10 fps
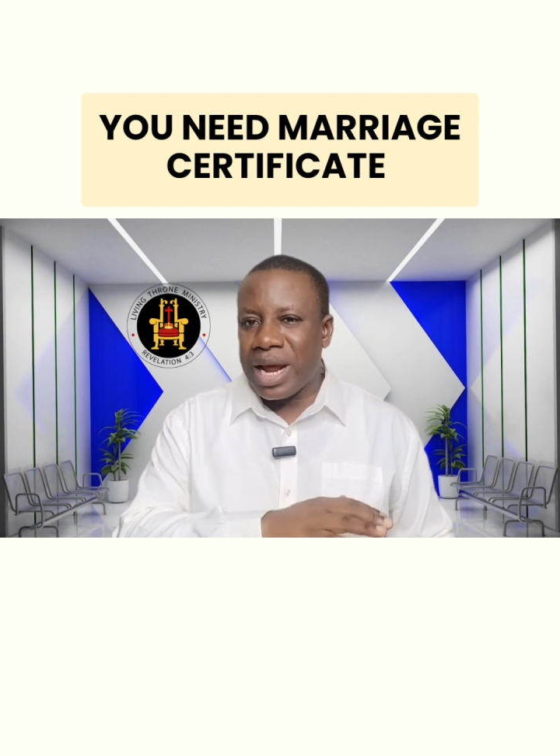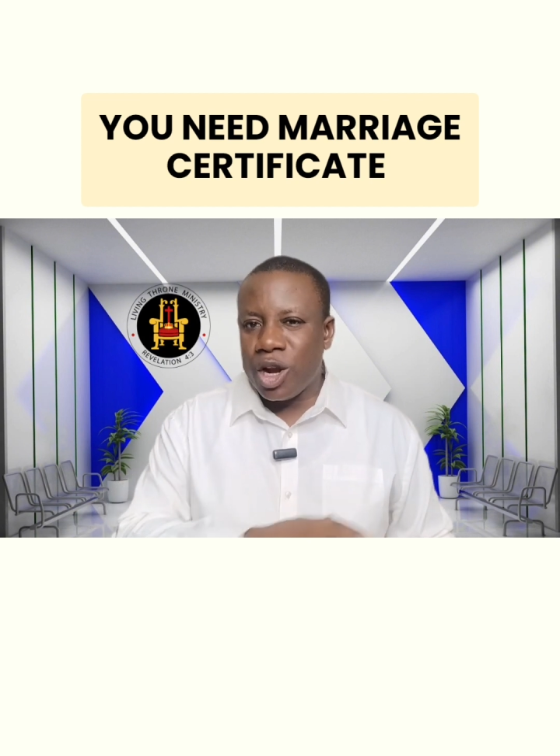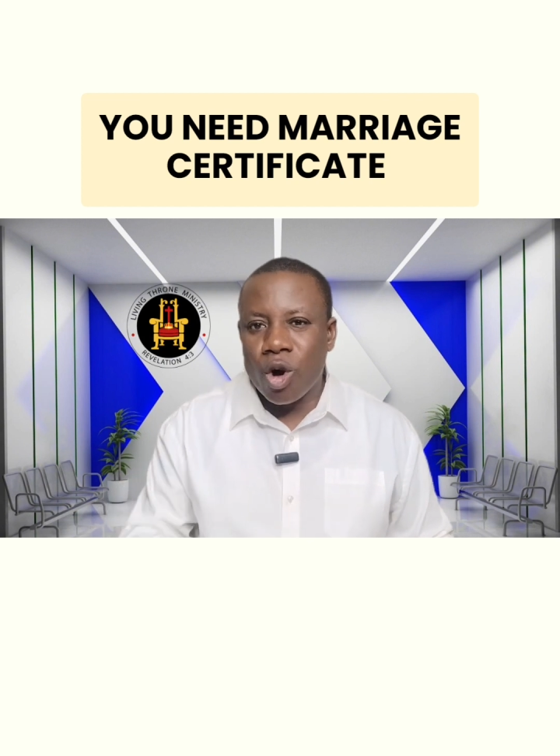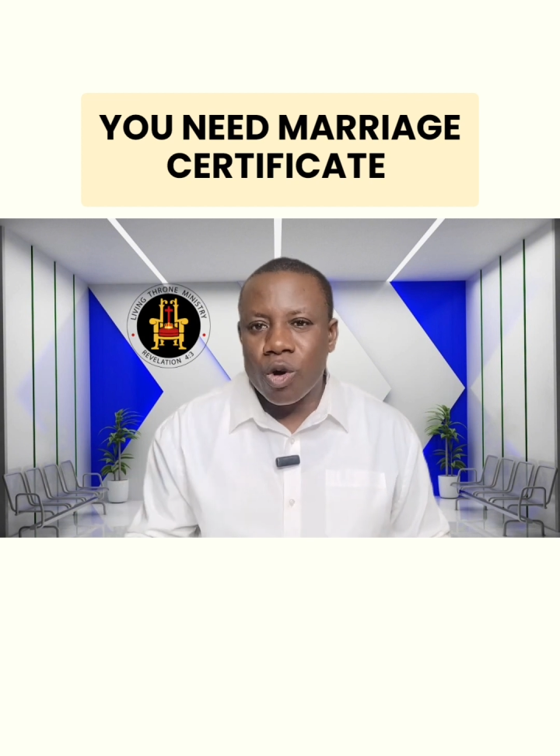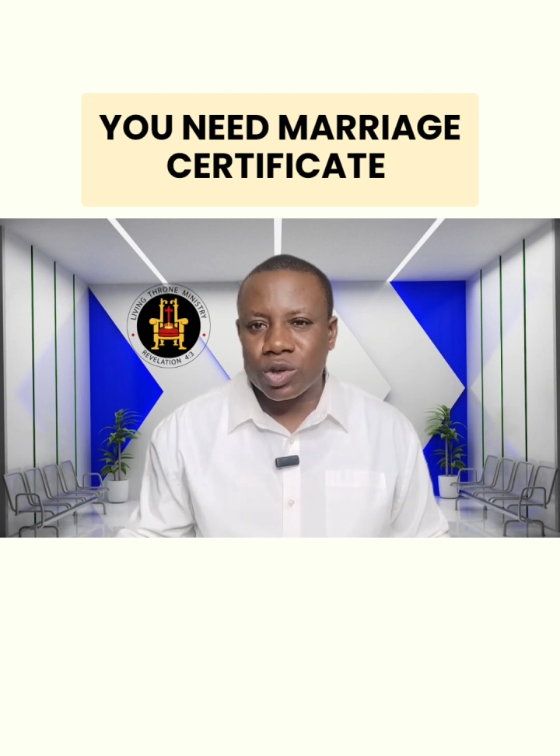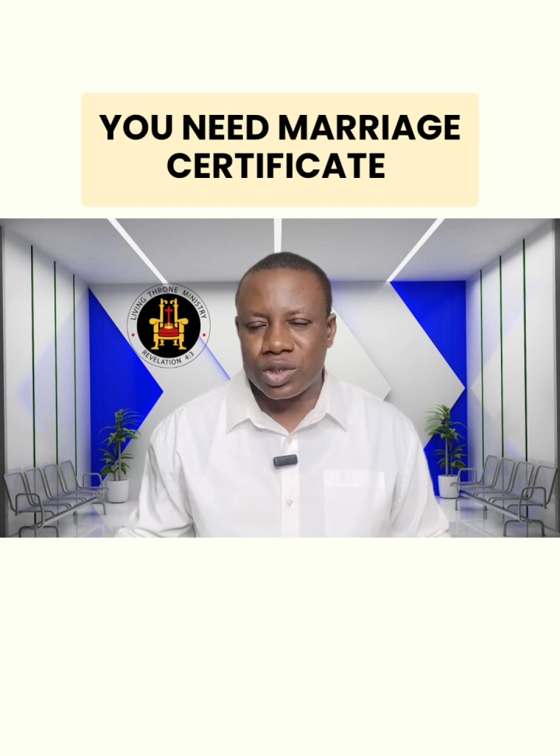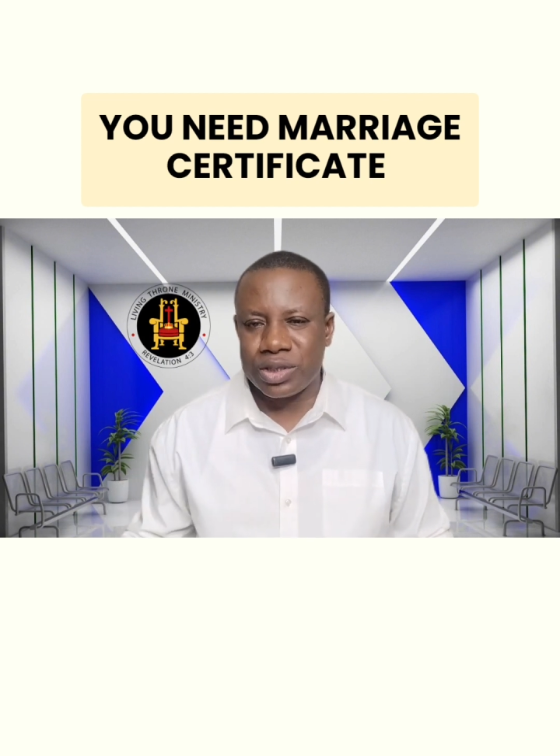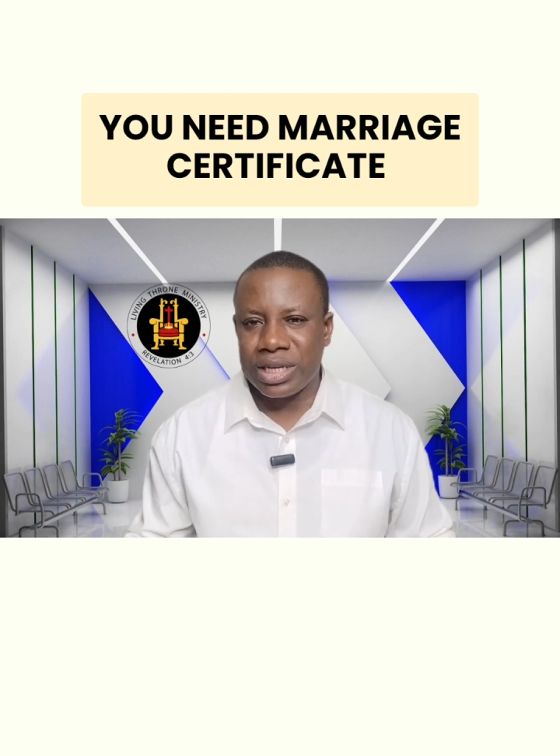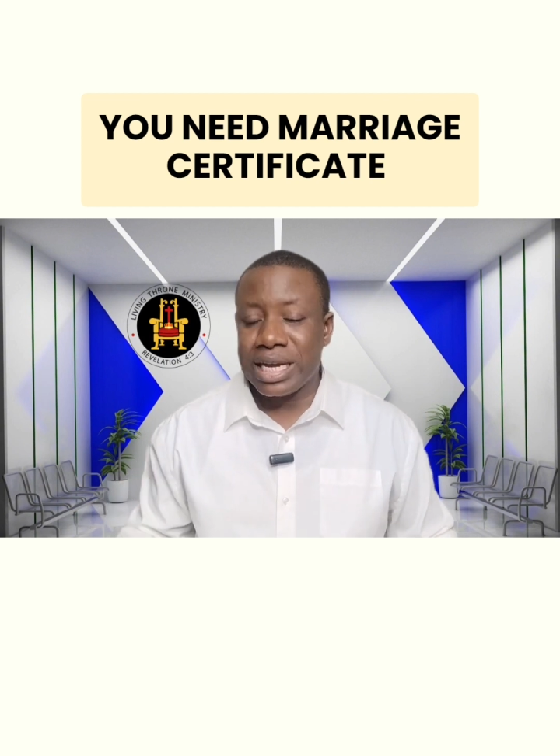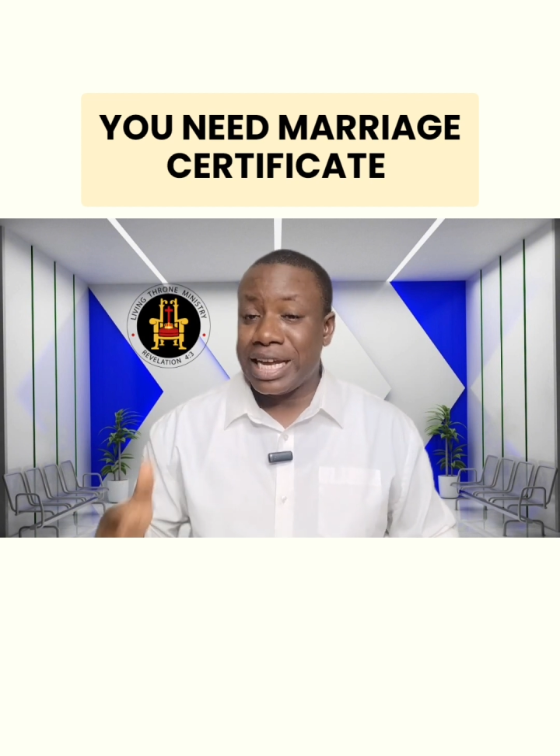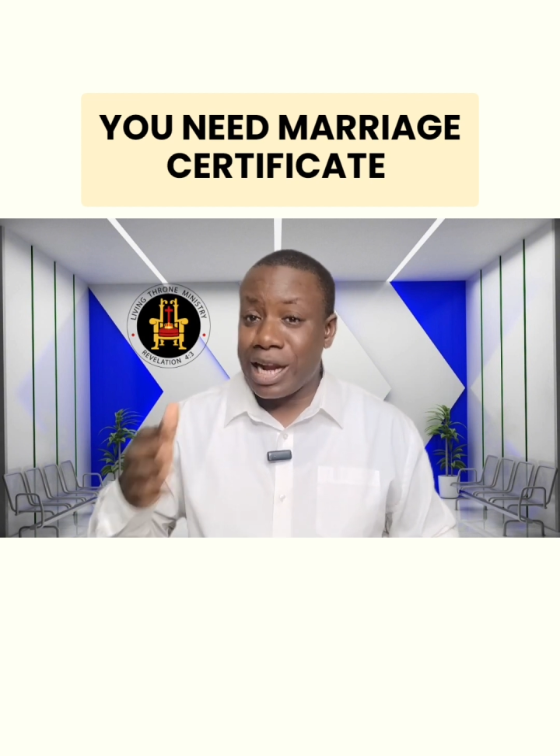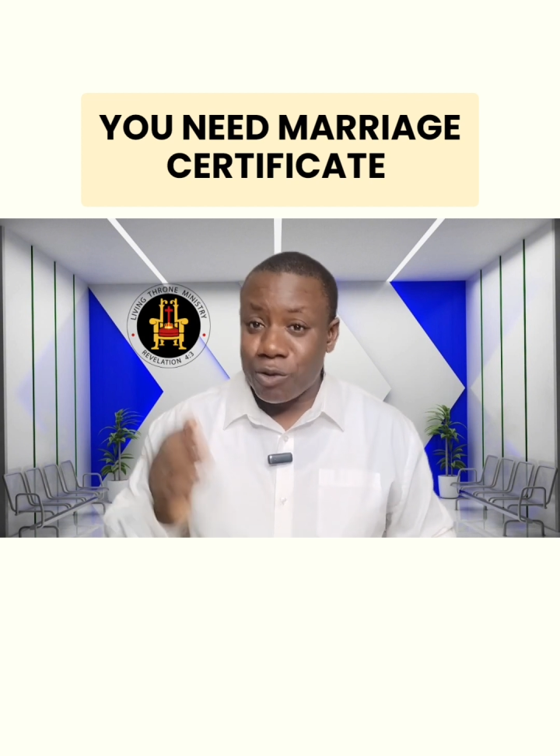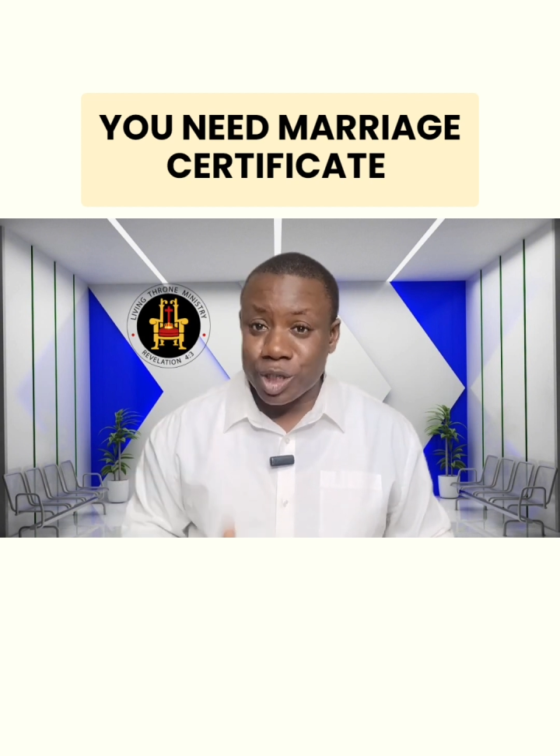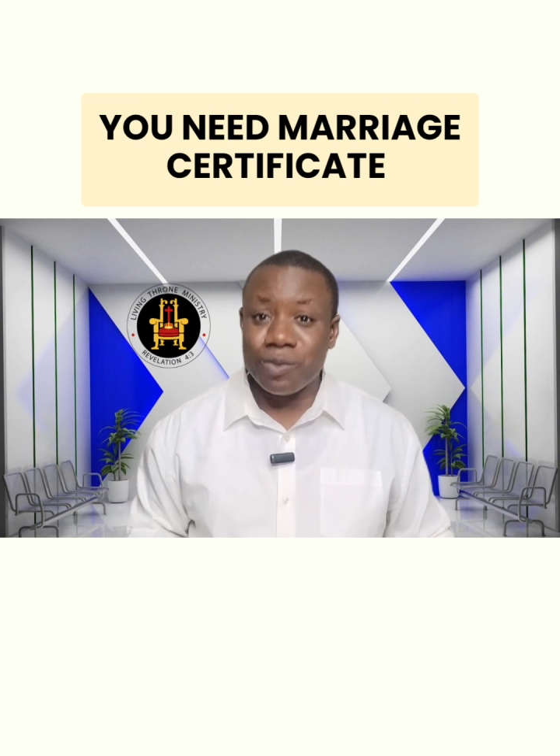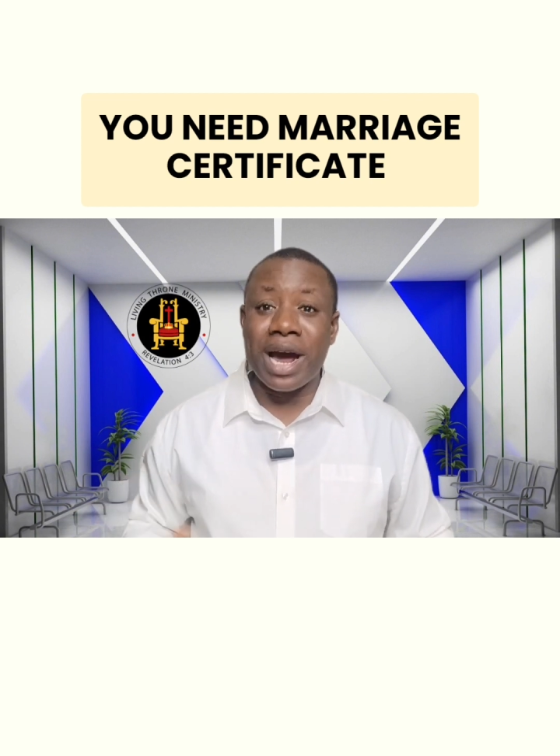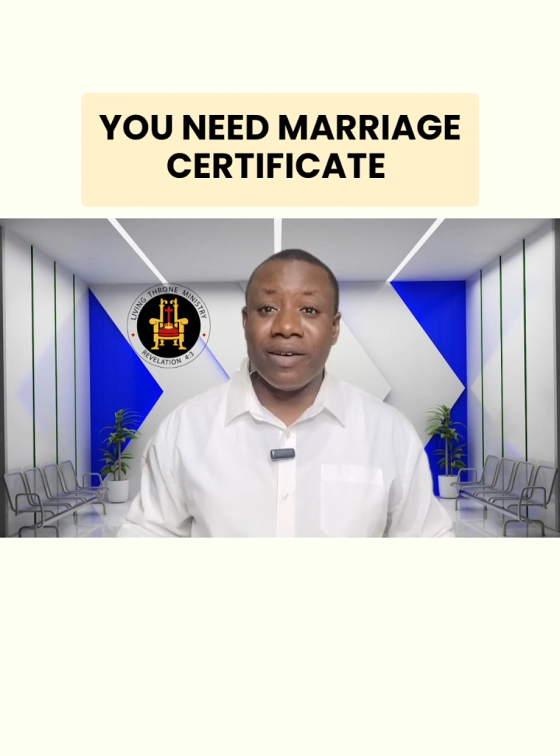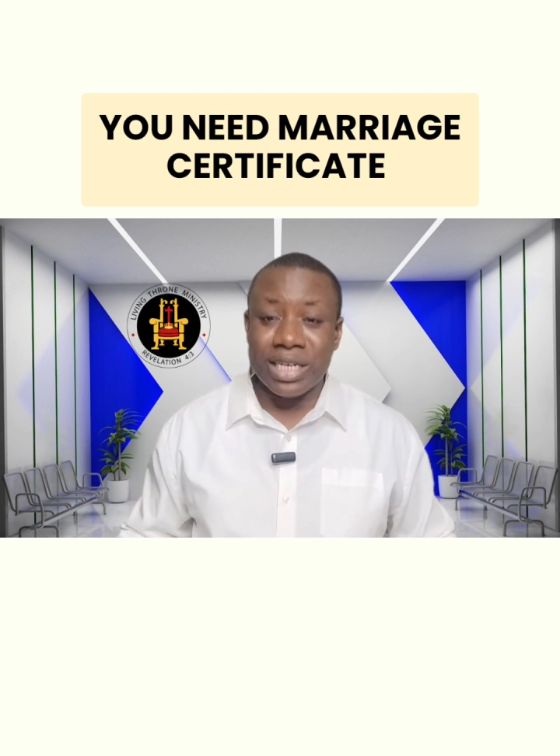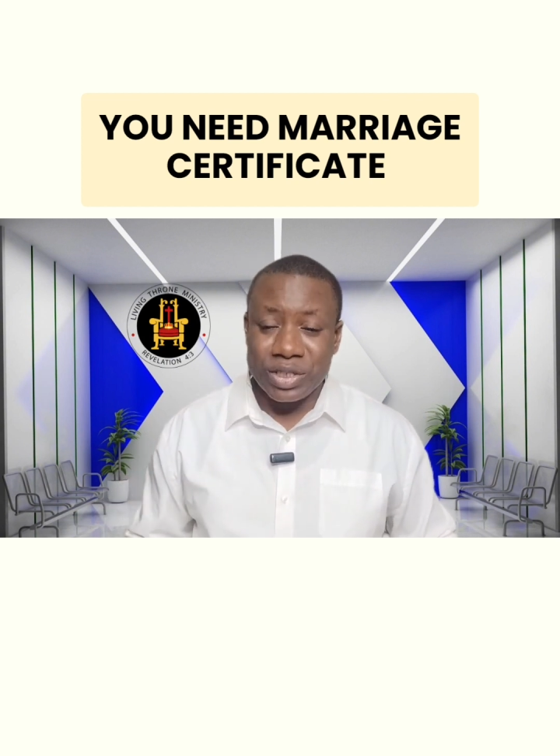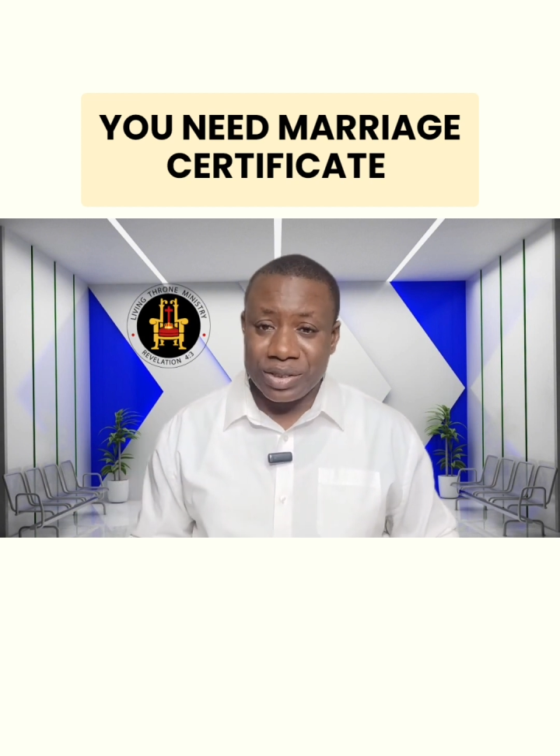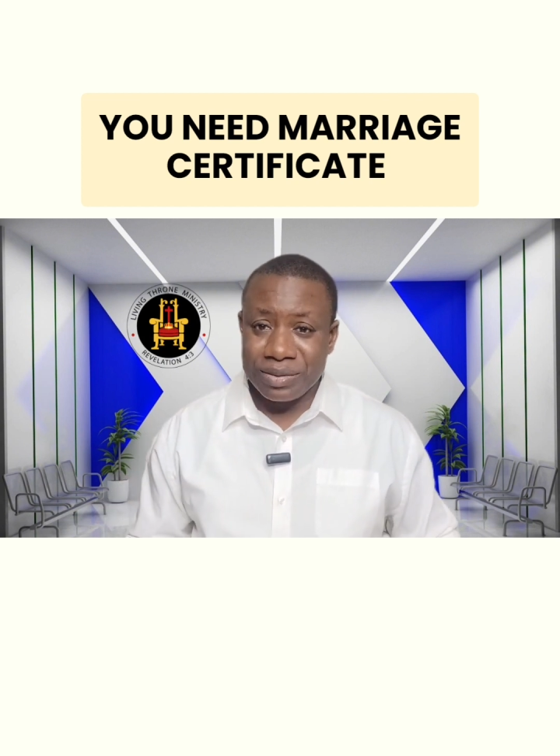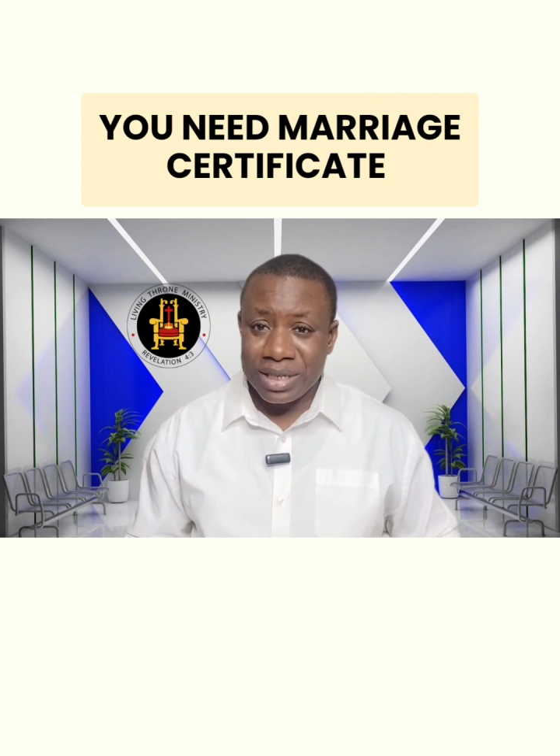laws, there was marriage.